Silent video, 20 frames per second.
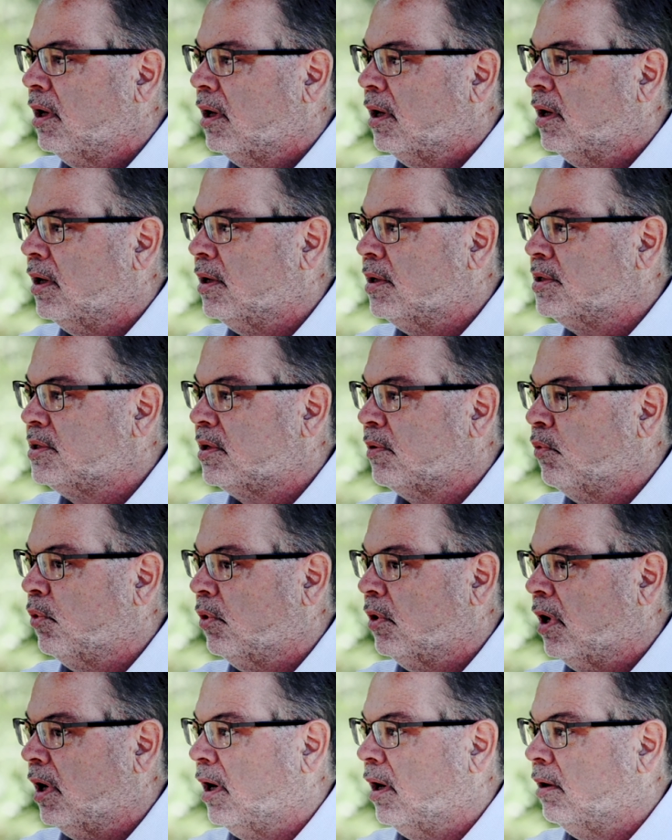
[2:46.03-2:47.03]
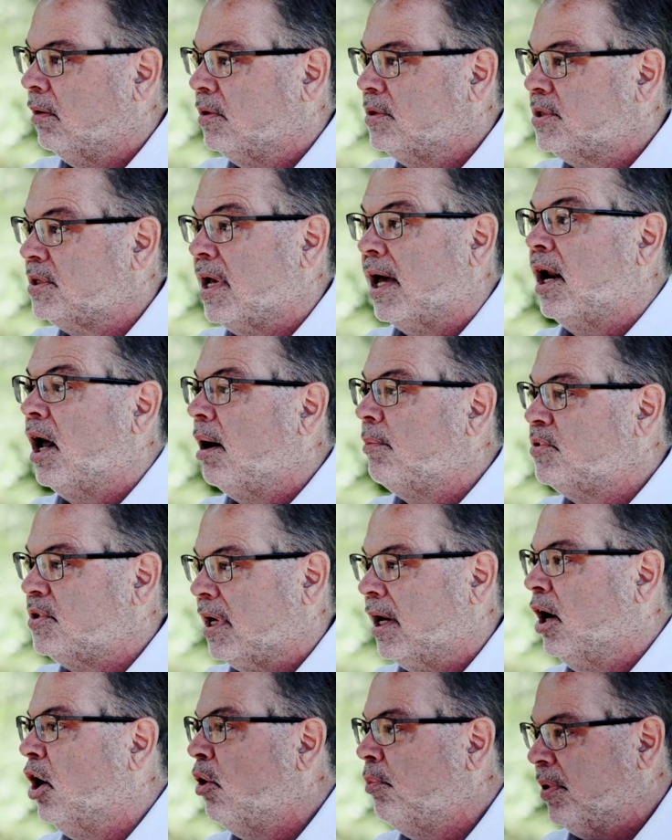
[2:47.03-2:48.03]
is set up
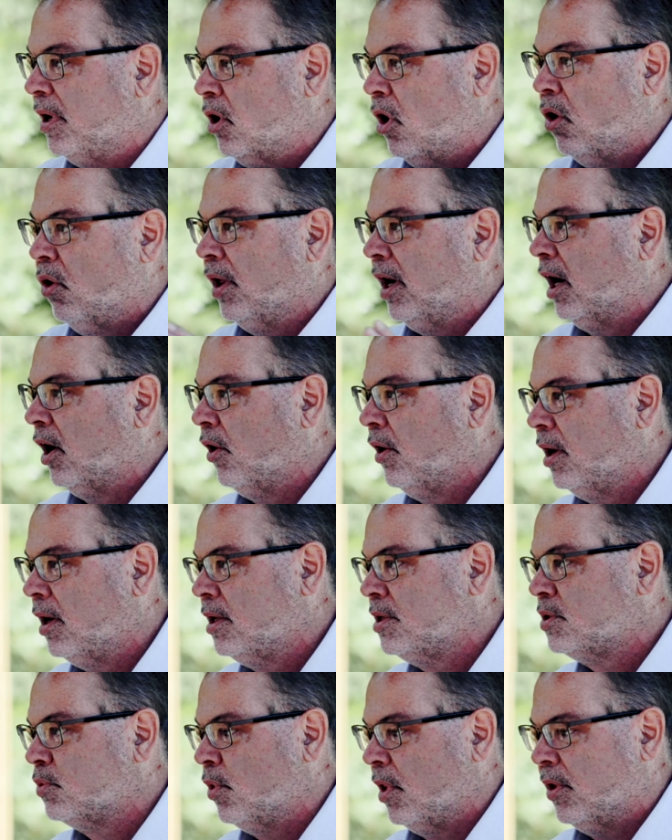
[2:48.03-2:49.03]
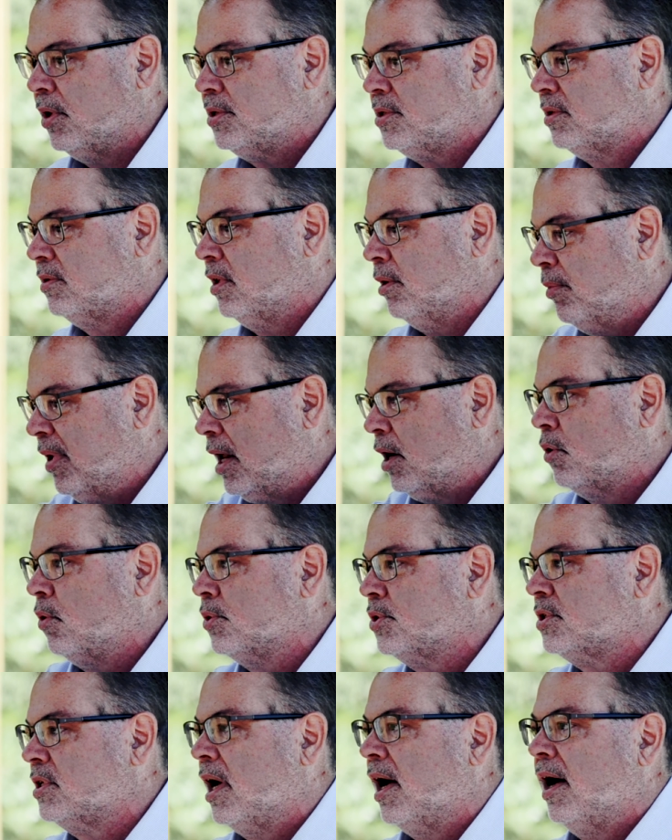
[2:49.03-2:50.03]
to help in all areas, whether it's the
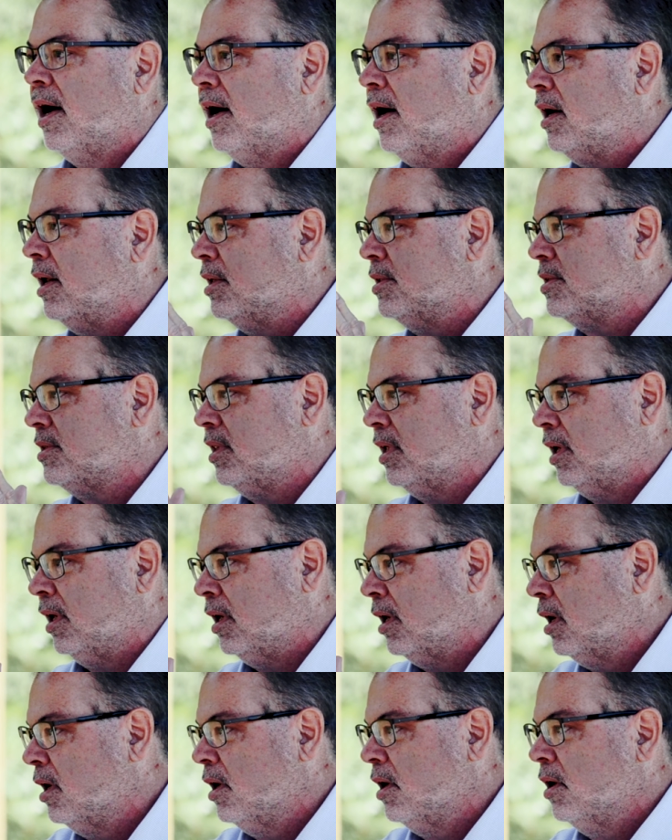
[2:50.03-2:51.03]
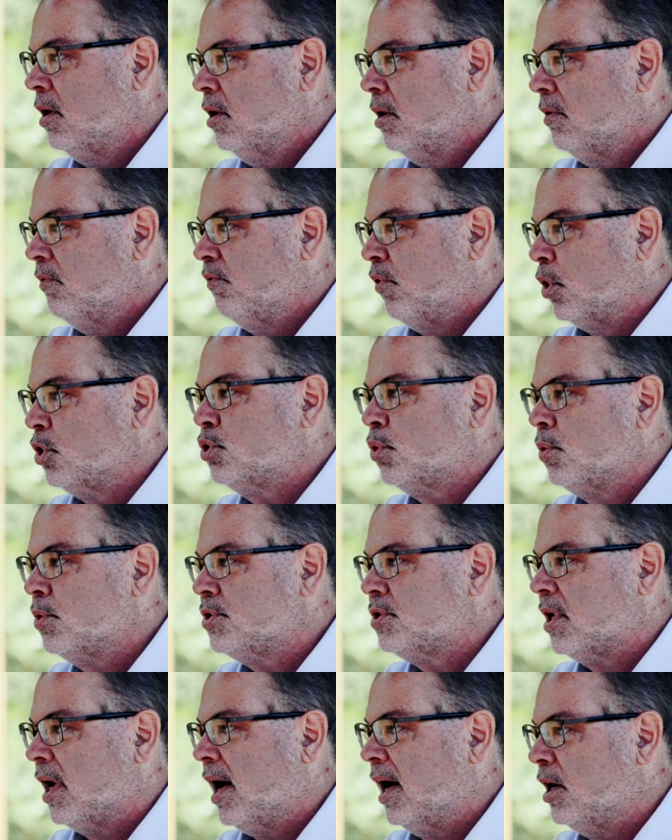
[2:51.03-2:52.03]
medical side, it's the virtual
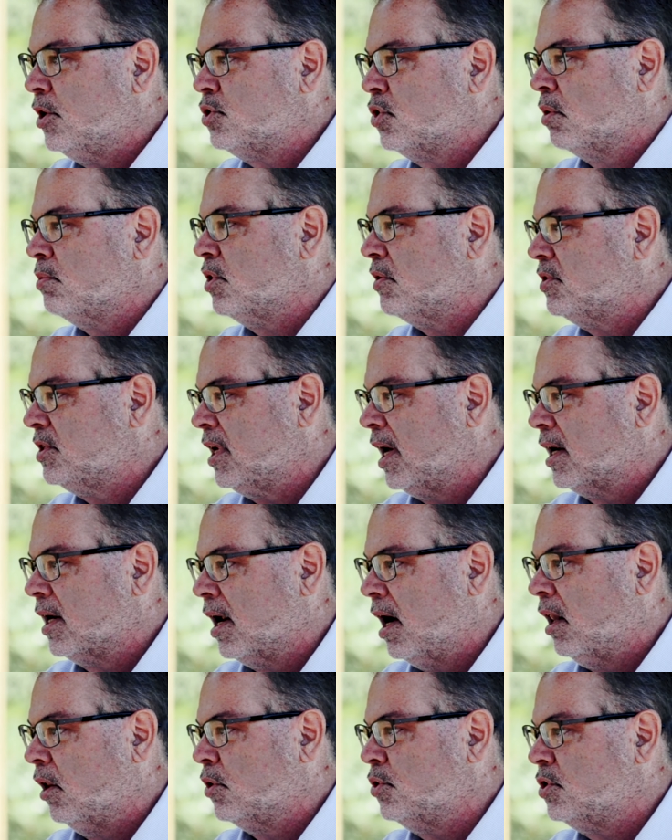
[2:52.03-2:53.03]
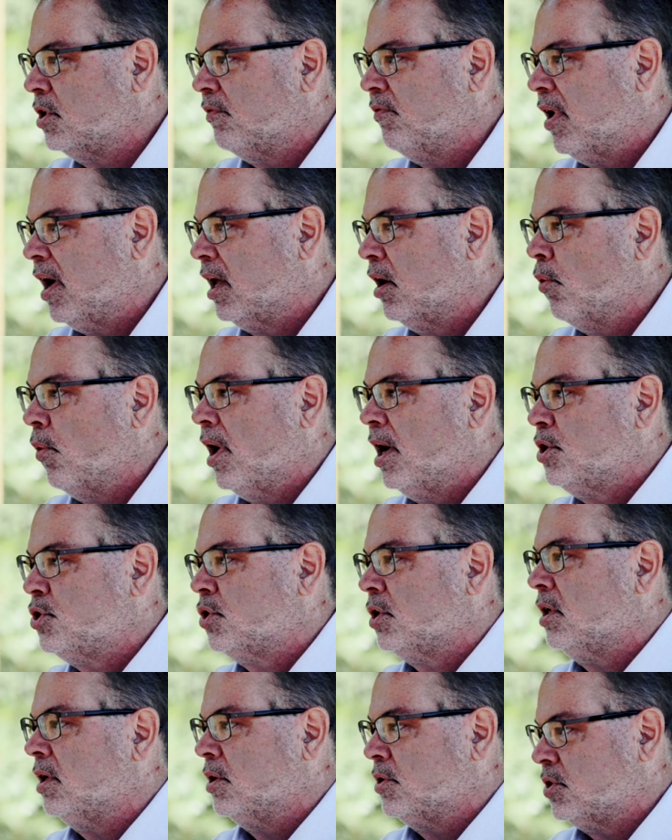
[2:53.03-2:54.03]
side in terms of technology
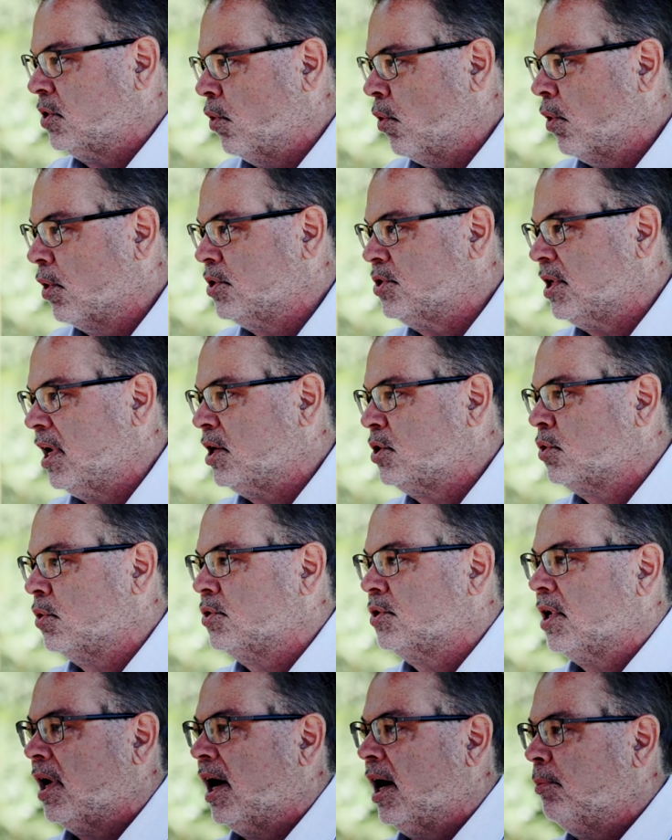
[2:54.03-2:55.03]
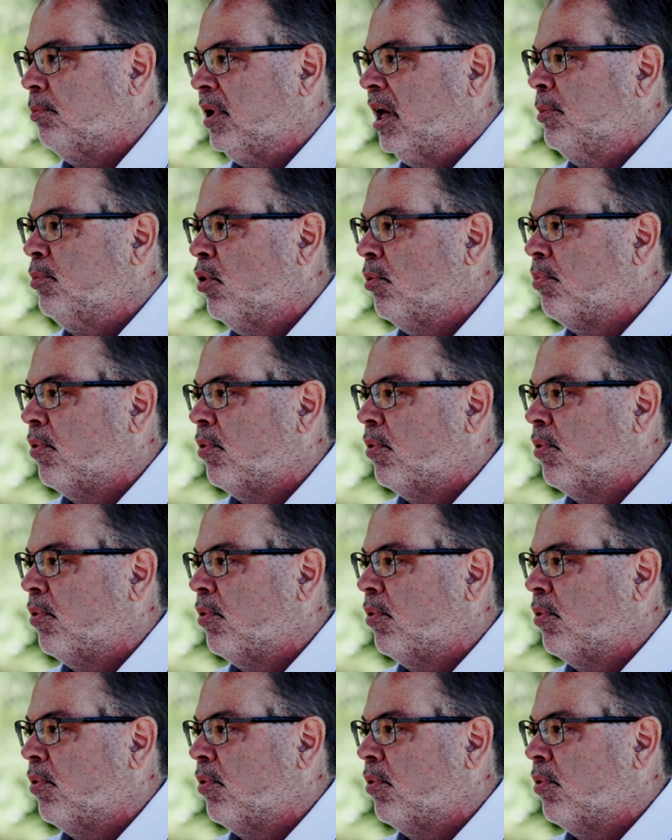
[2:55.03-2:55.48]
evaluation, it's the organizational side, people,